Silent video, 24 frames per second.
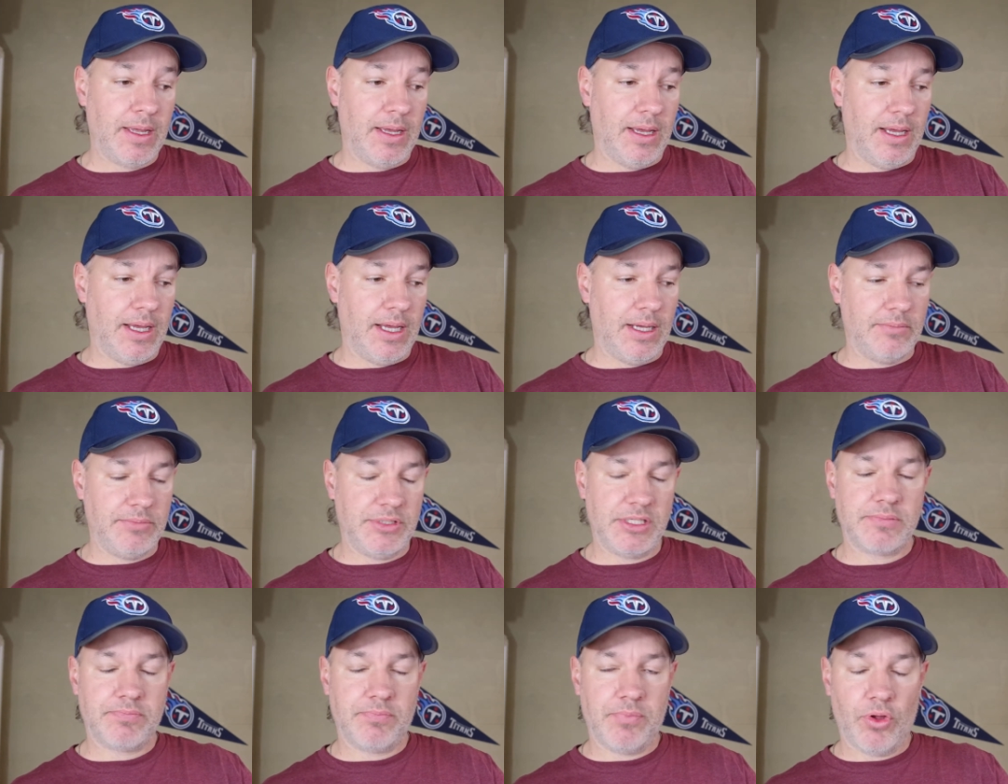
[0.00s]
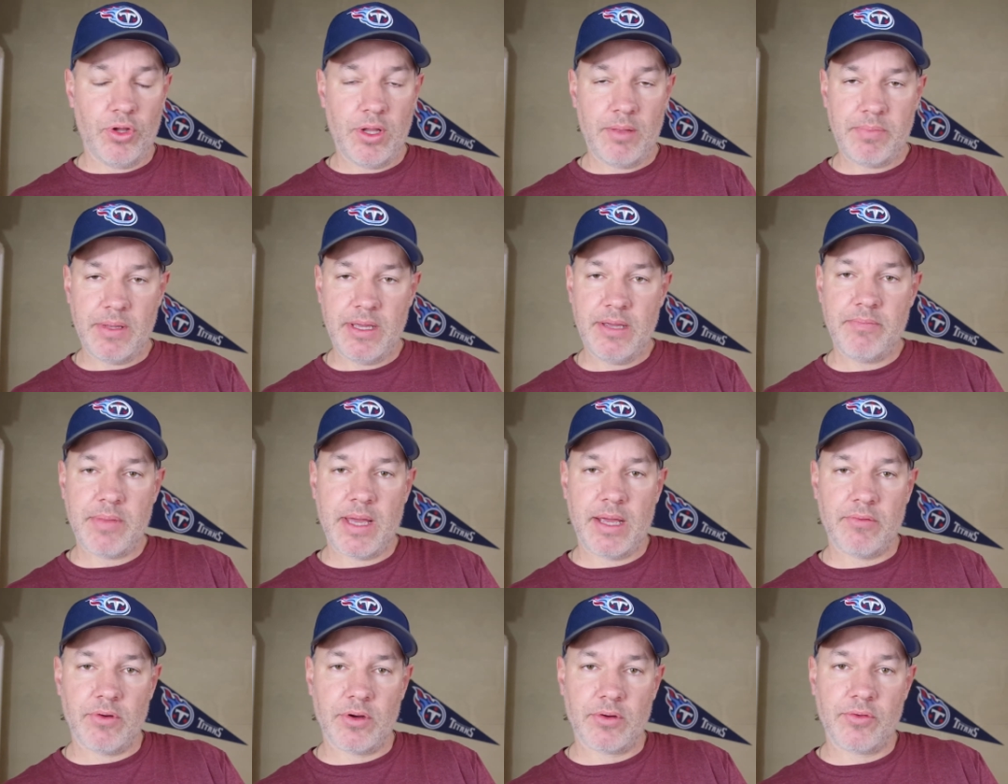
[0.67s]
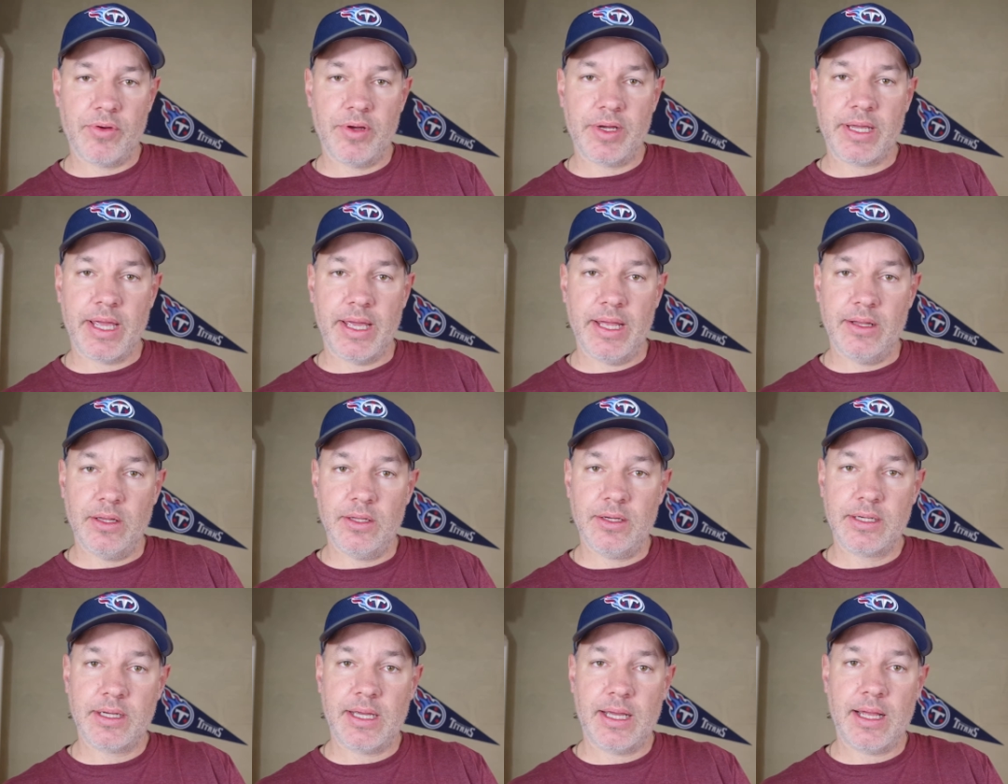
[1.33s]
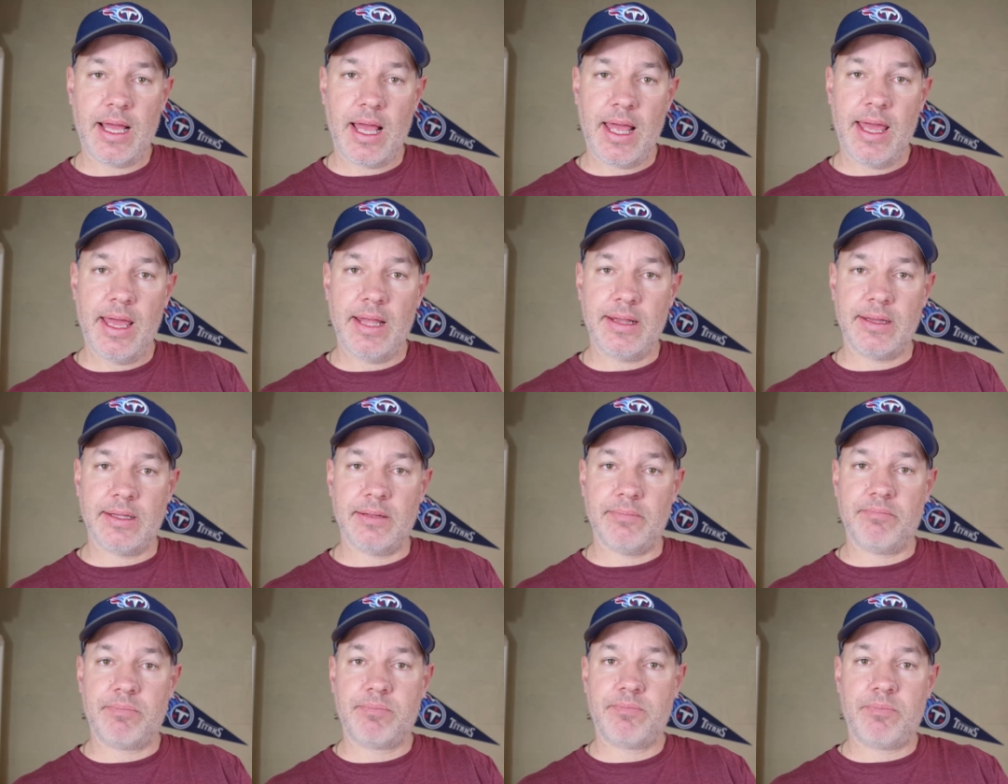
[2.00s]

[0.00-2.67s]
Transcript: um, just pull up eBay real quick and look at the